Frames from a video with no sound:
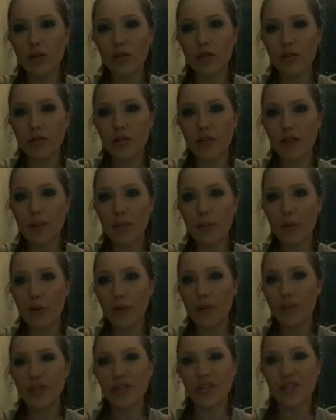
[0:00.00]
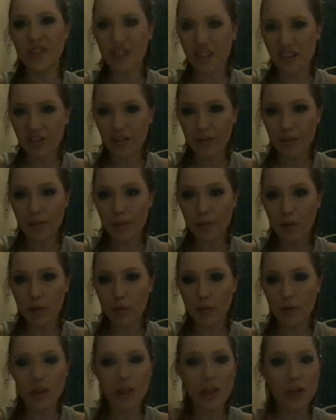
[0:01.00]
On that point just a little bit more
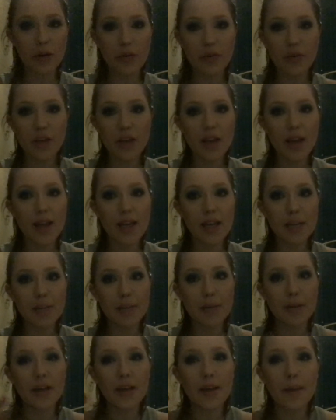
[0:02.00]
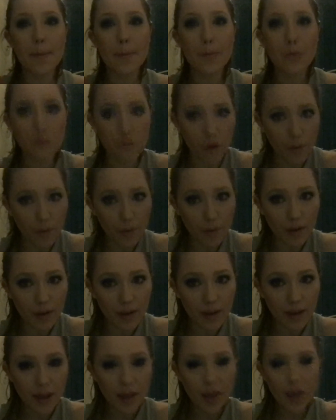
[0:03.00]
because I don't think I explained it
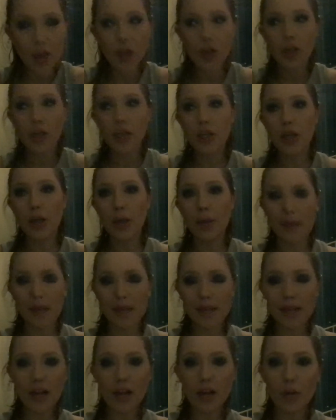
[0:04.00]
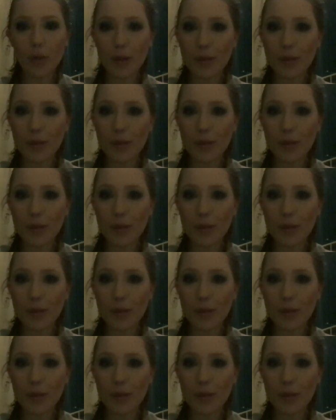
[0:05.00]
properly. So basically what I'm